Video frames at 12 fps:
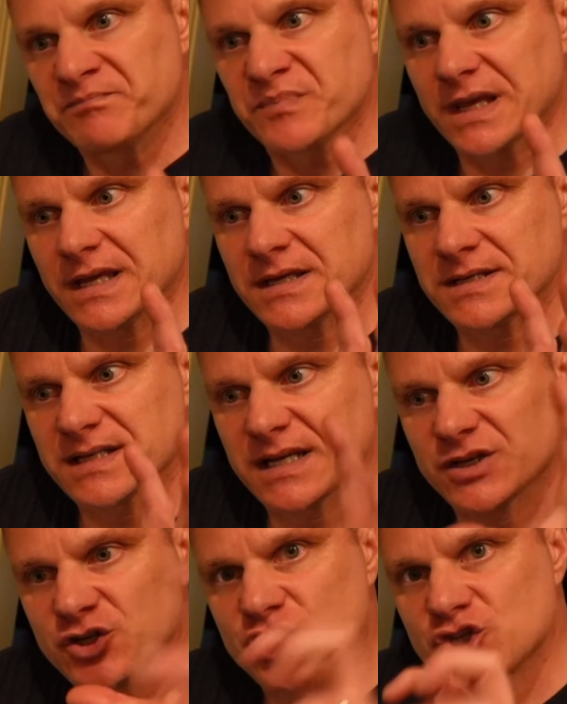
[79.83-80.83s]
is
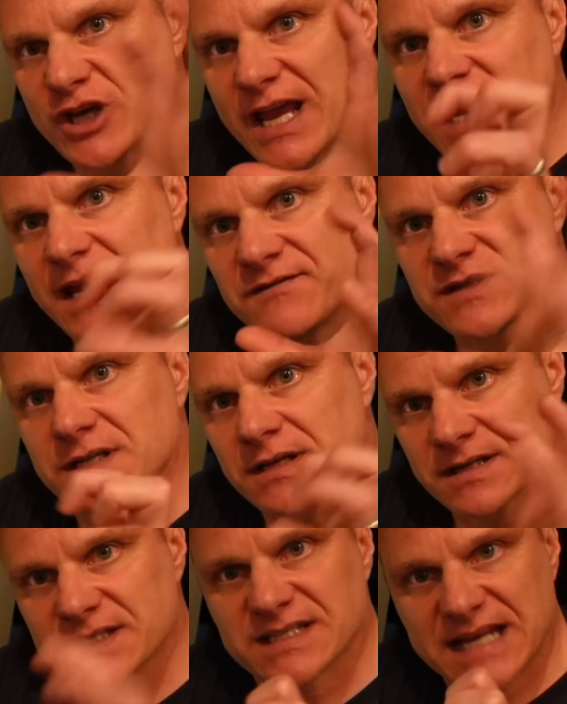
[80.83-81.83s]
it shaves in
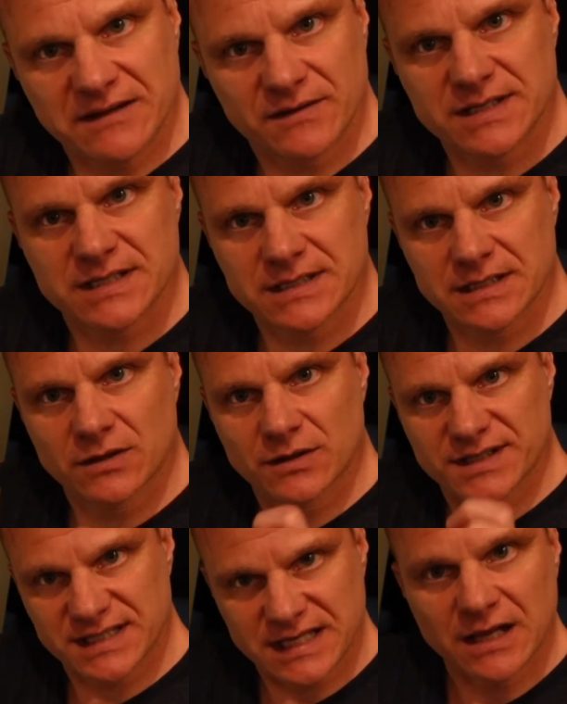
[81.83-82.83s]
the stainless steel
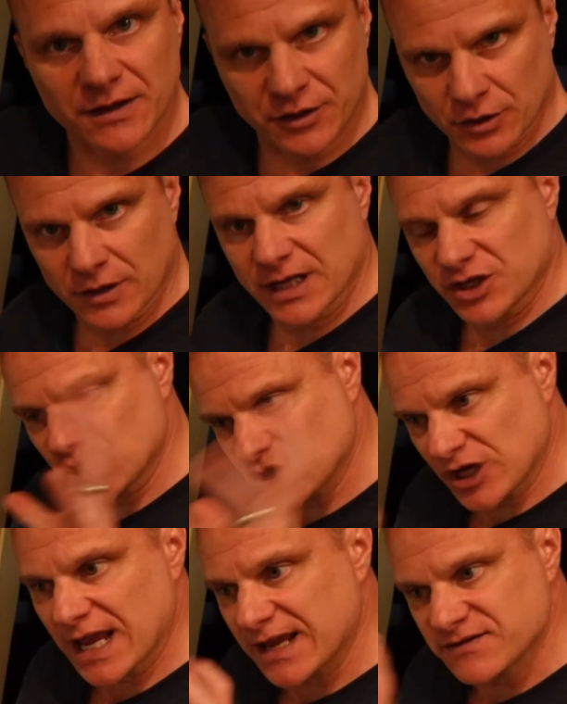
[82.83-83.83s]
cylinder, it
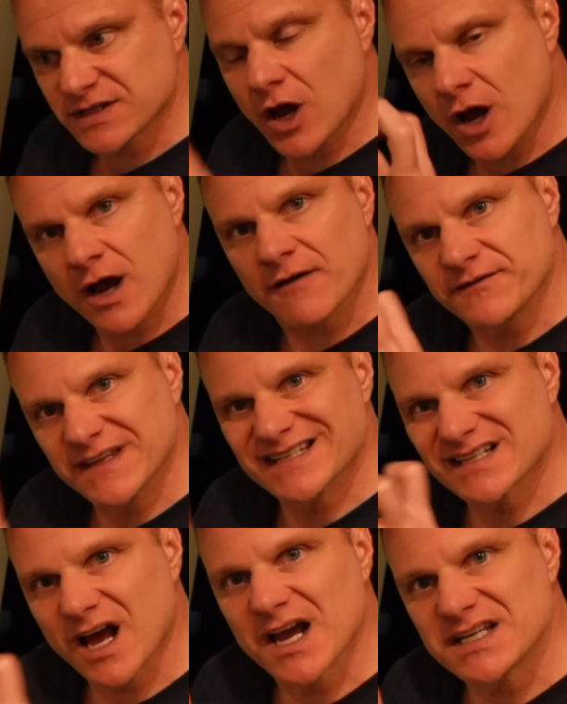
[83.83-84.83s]
shaves off
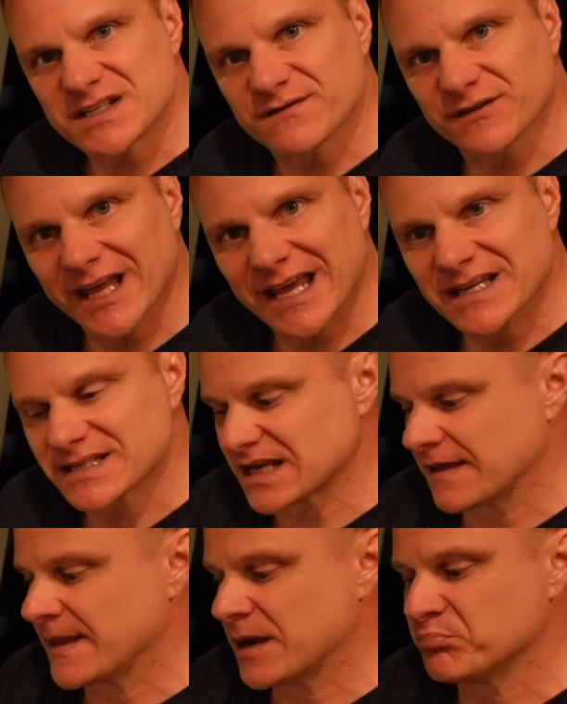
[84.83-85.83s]
these ice flakes
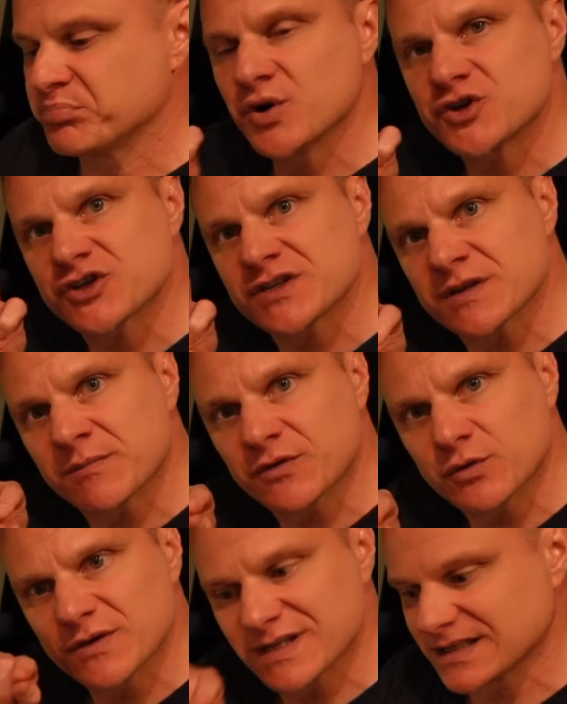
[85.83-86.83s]
and then pushes them
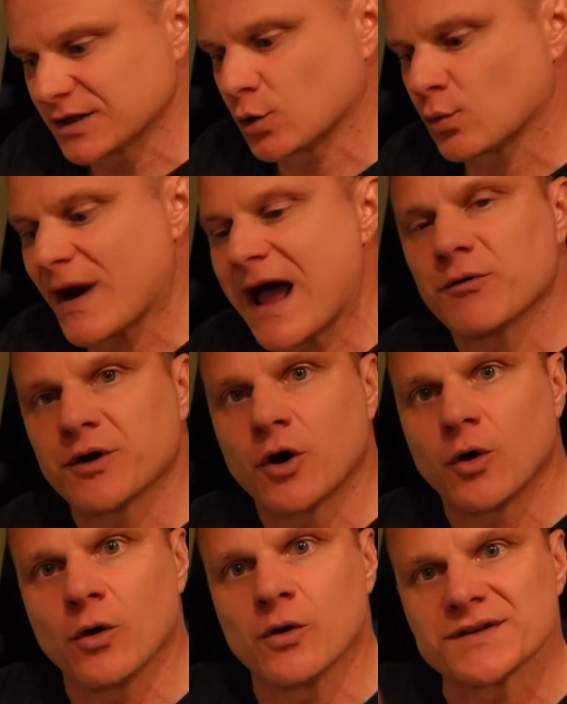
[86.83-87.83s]
through these little round
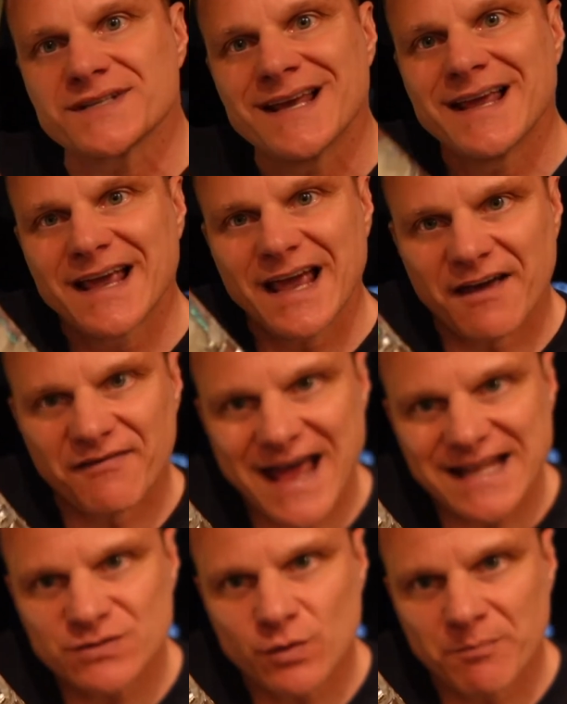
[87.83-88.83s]
holes, and
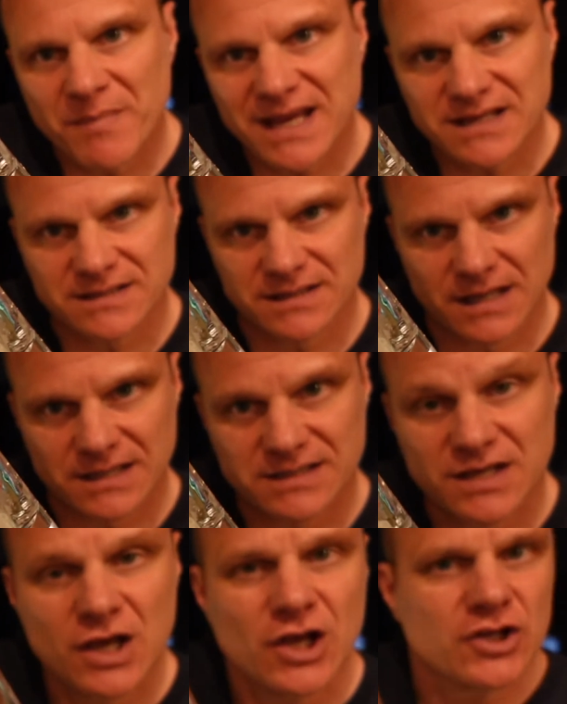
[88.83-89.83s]
that's what makes this.
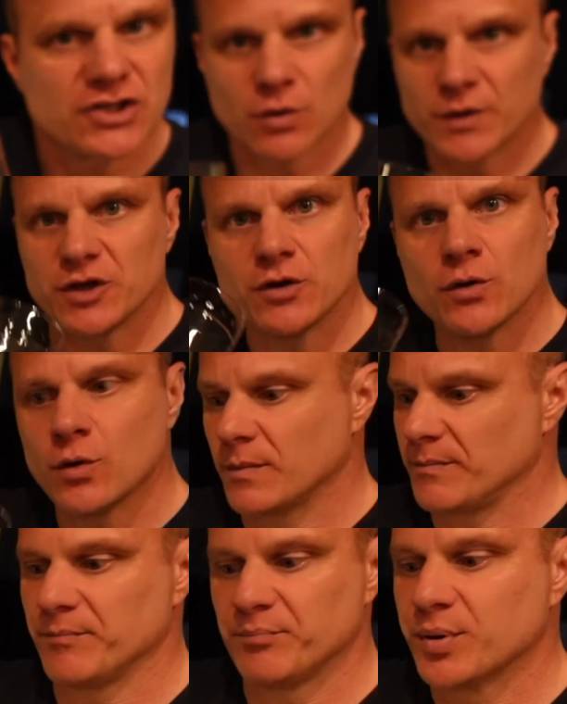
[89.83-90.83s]
So when you
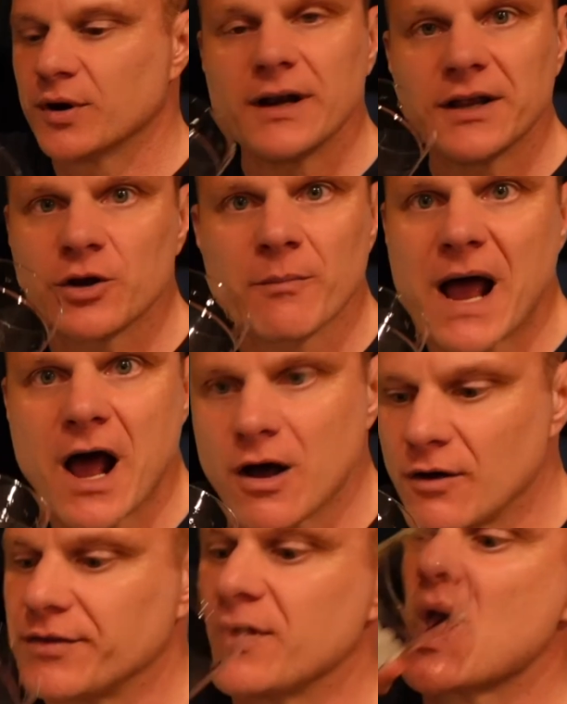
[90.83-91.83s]
put it in your
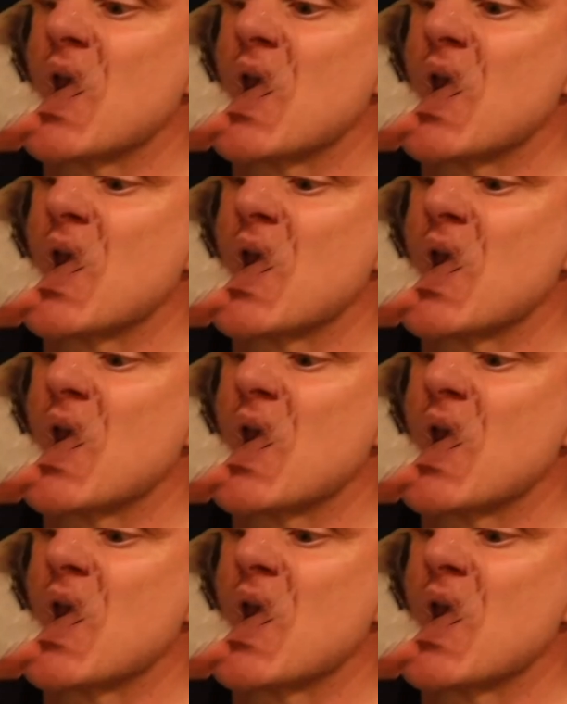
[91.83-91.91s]
mouth